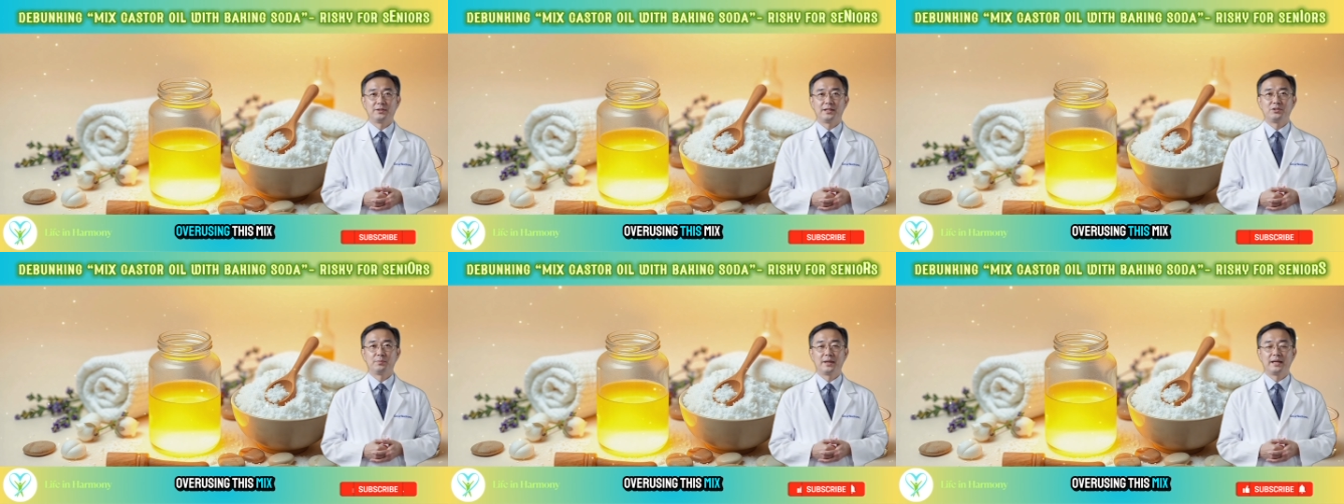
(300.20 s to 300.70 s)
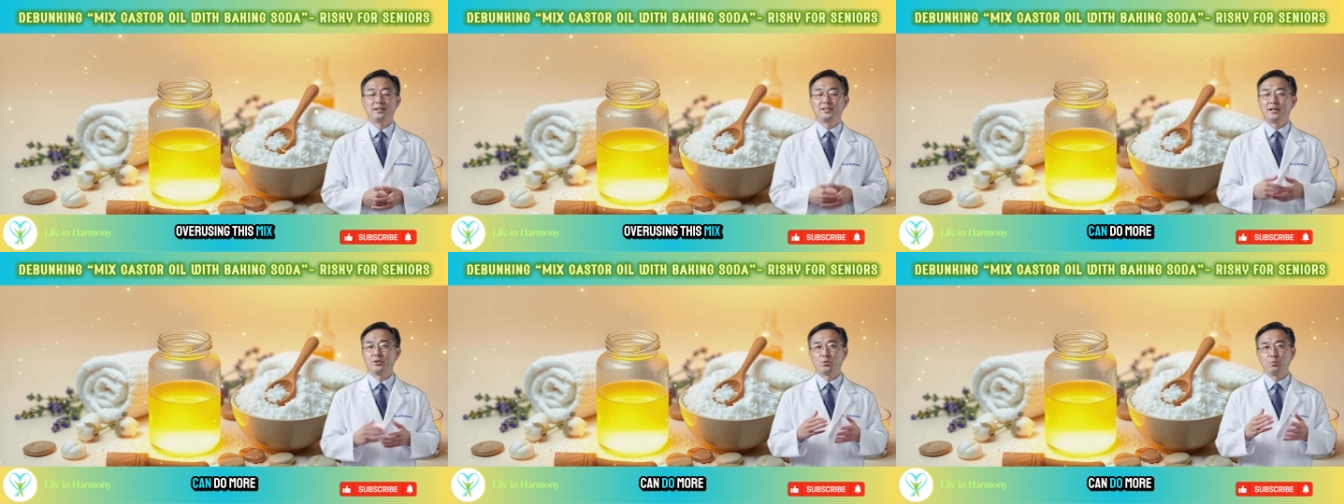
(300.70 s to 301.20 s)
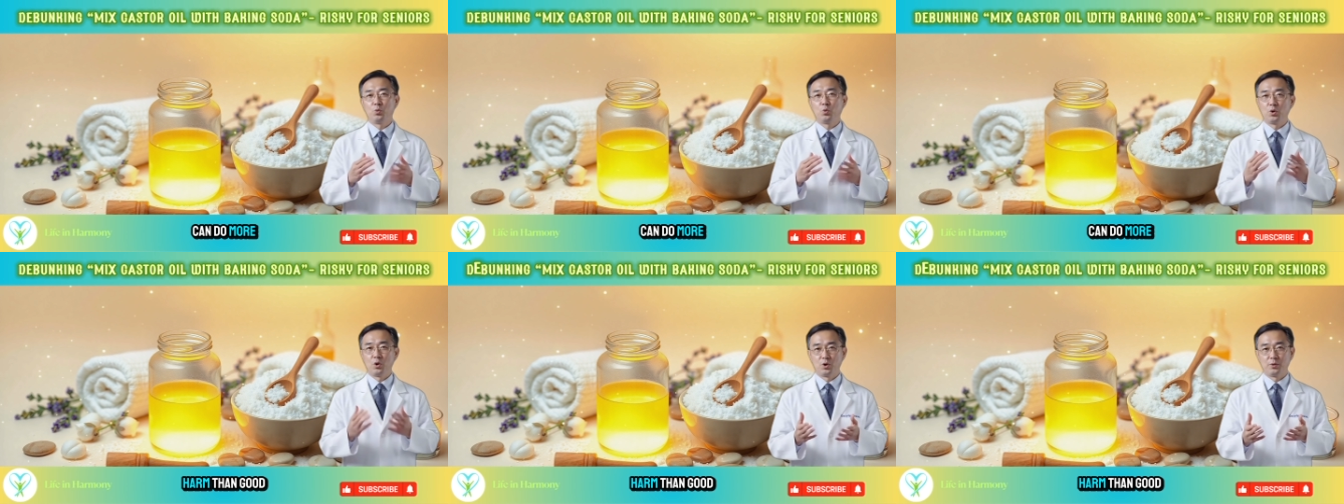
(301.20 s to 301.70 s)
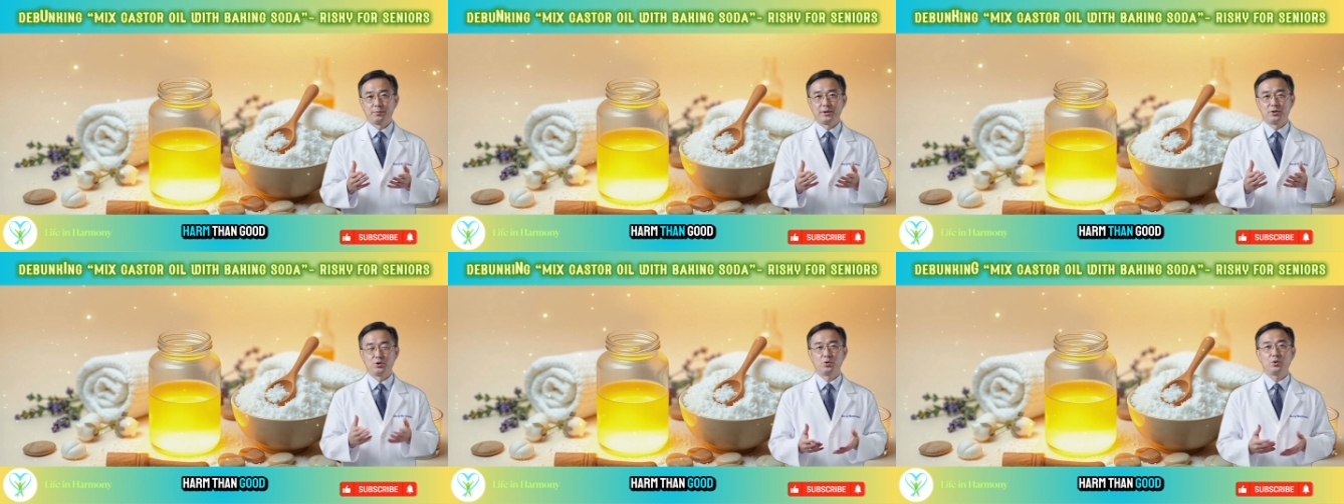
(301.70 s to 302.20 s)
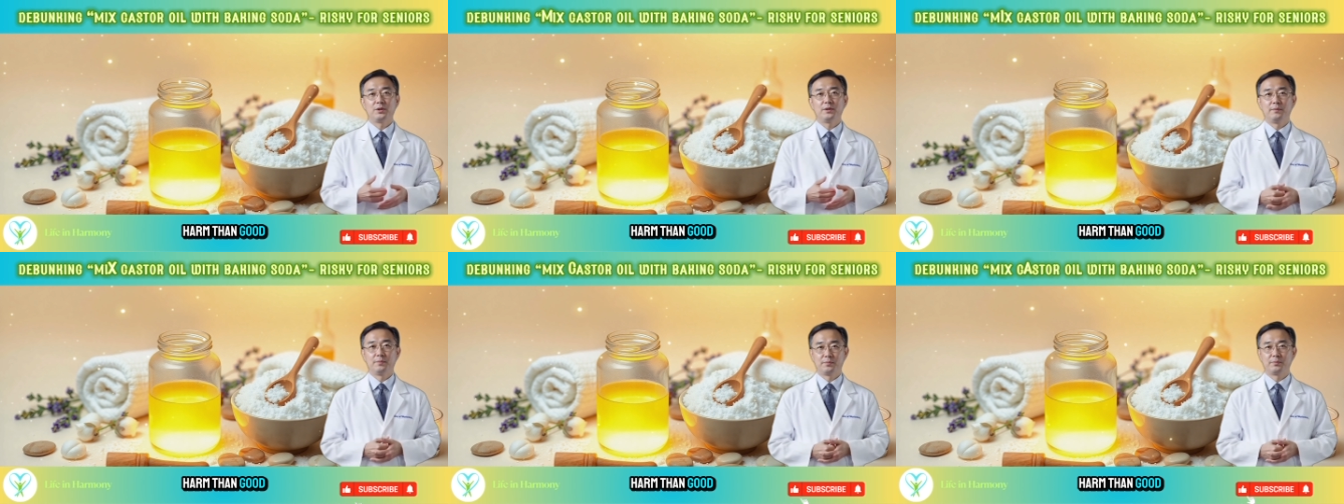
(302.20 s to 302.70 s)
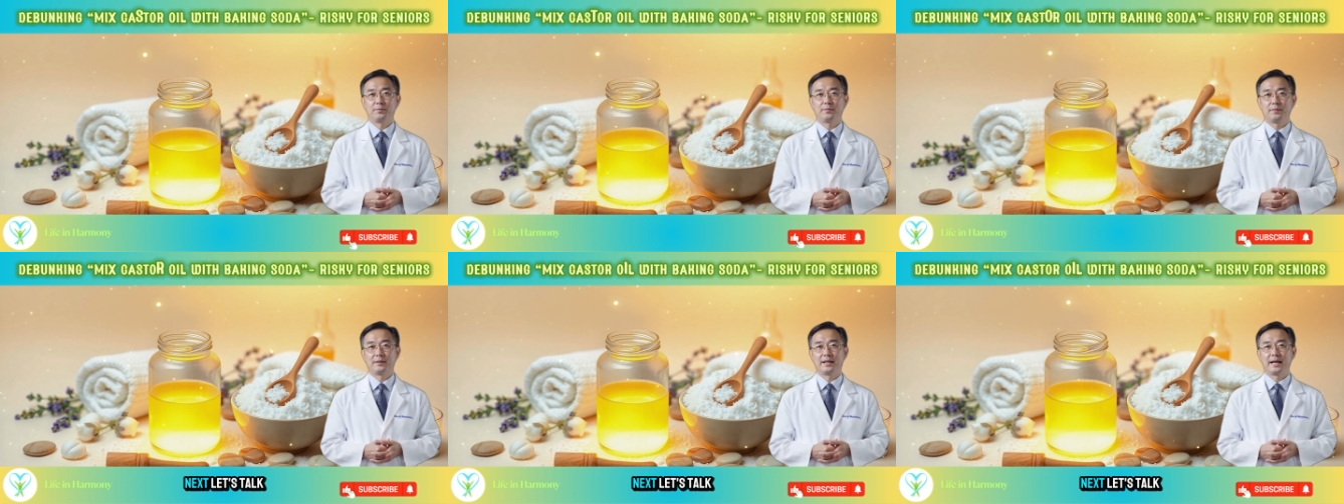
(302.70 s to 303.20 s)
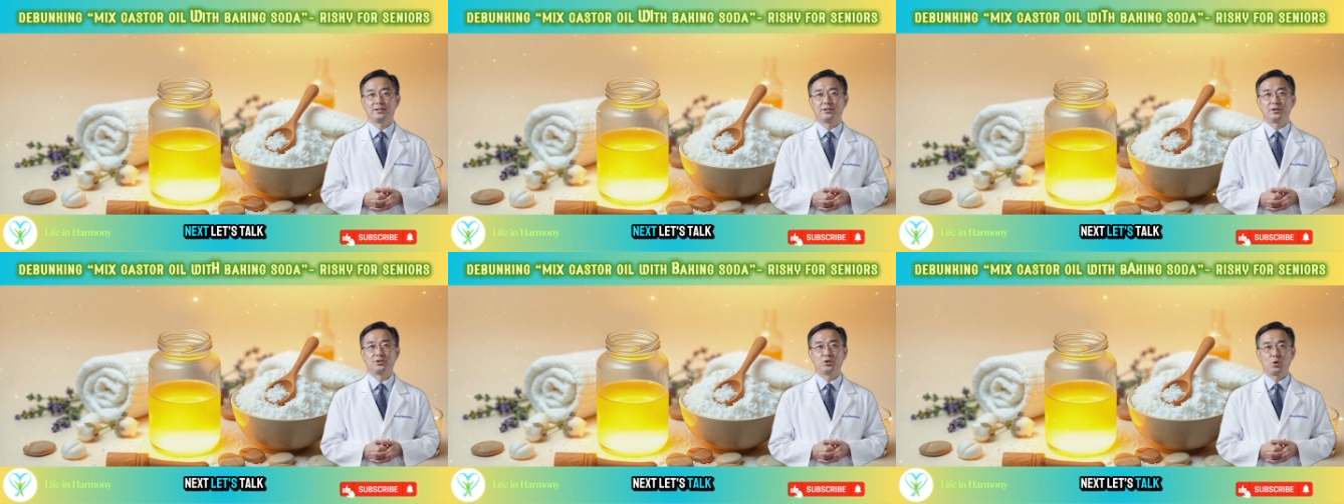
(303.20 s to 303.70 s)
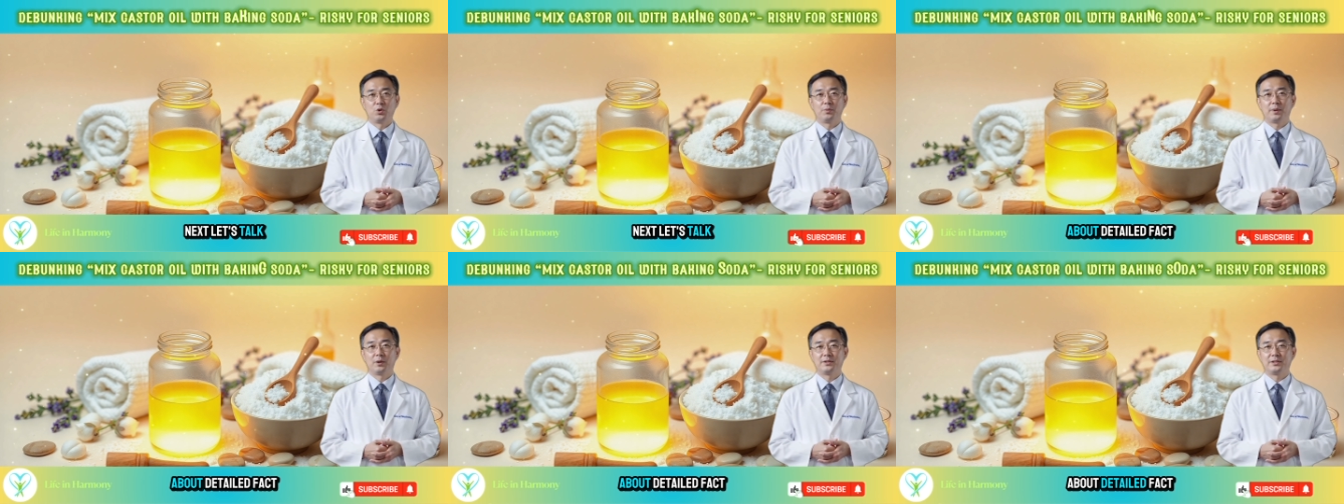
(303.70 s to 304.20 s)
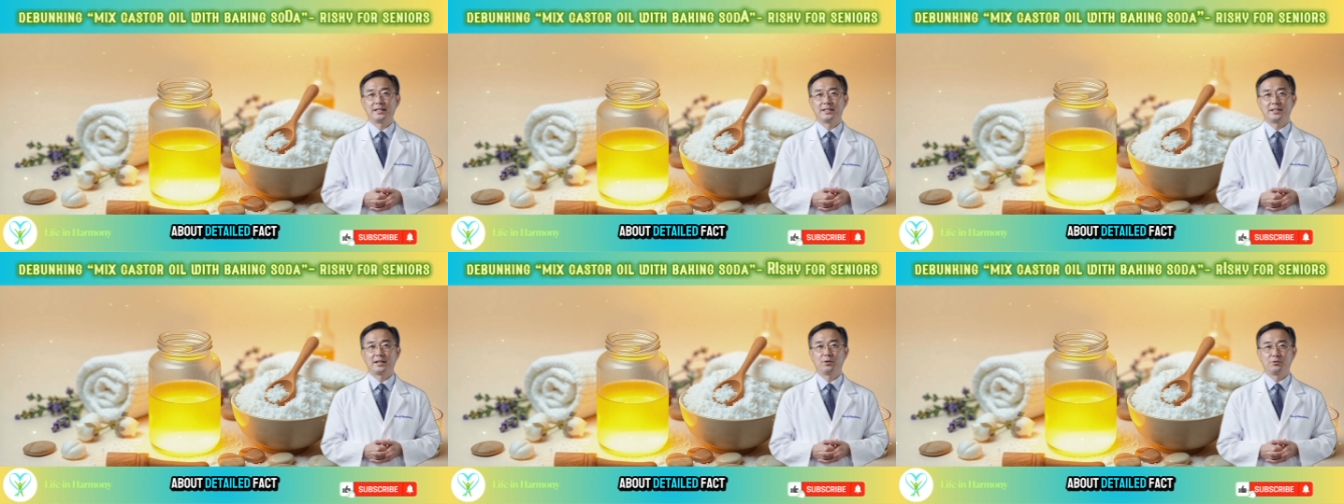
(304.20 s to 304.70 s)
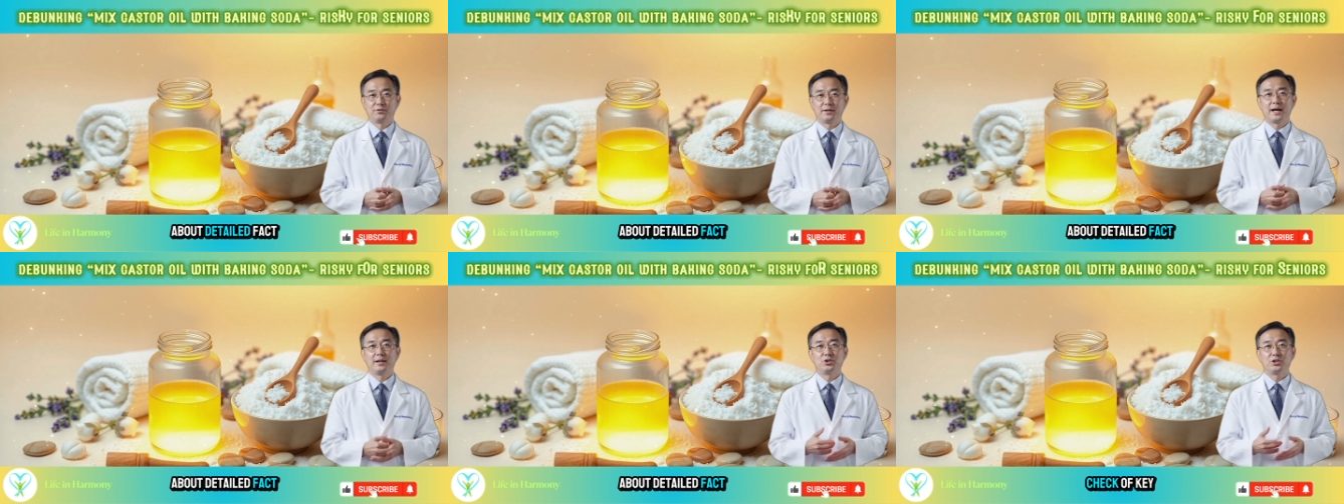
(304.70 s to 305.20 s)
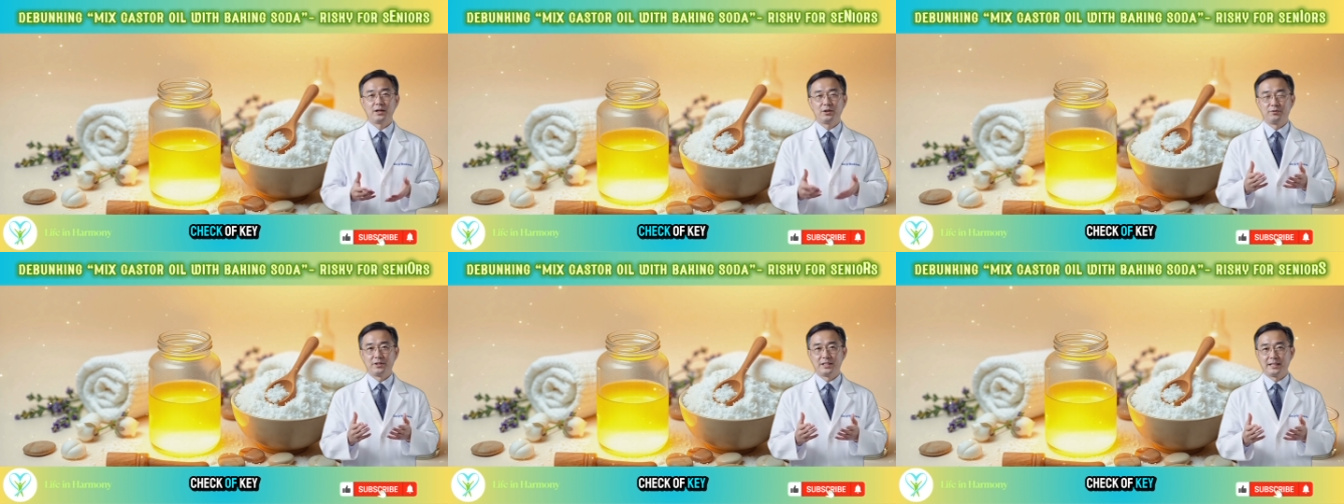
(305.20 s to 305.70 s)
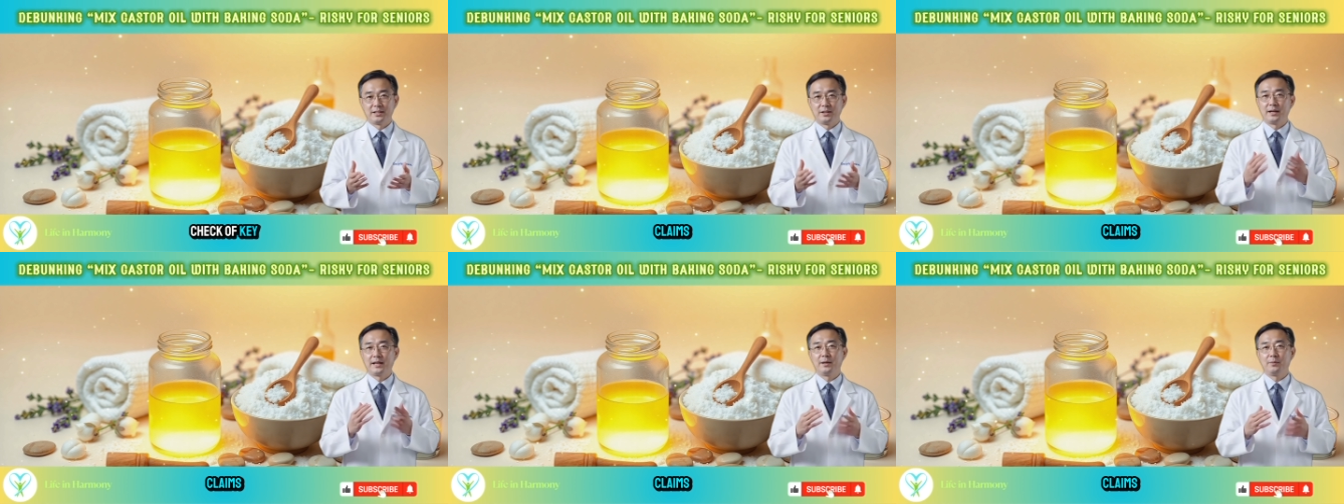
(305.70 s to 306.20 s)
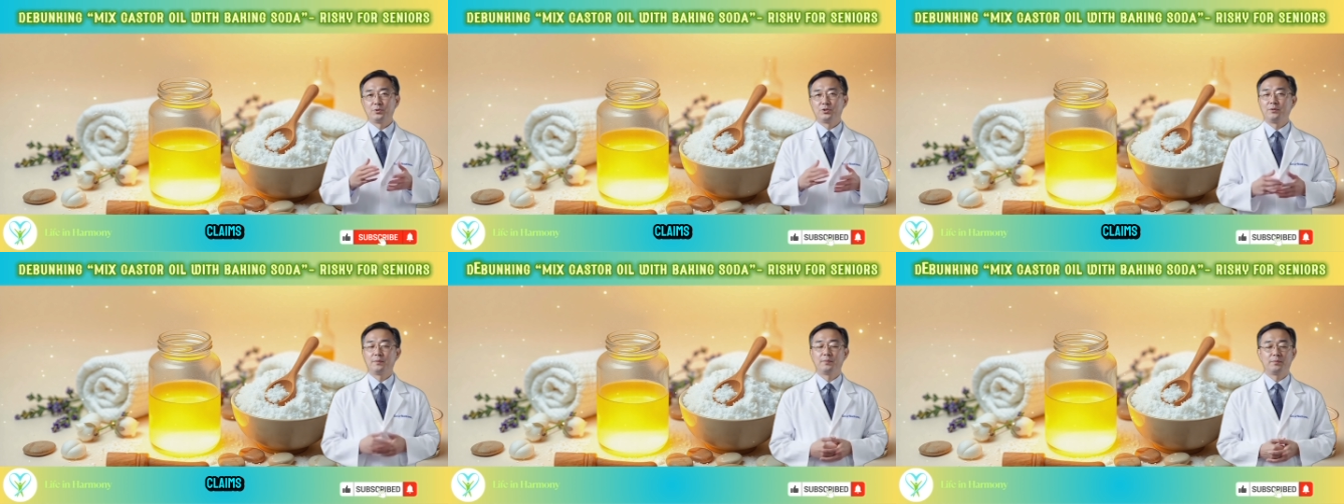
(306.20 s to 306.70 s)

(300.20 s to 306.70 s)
this mix can do more harm than good. Next, let's talk about detailed fact check of key claims.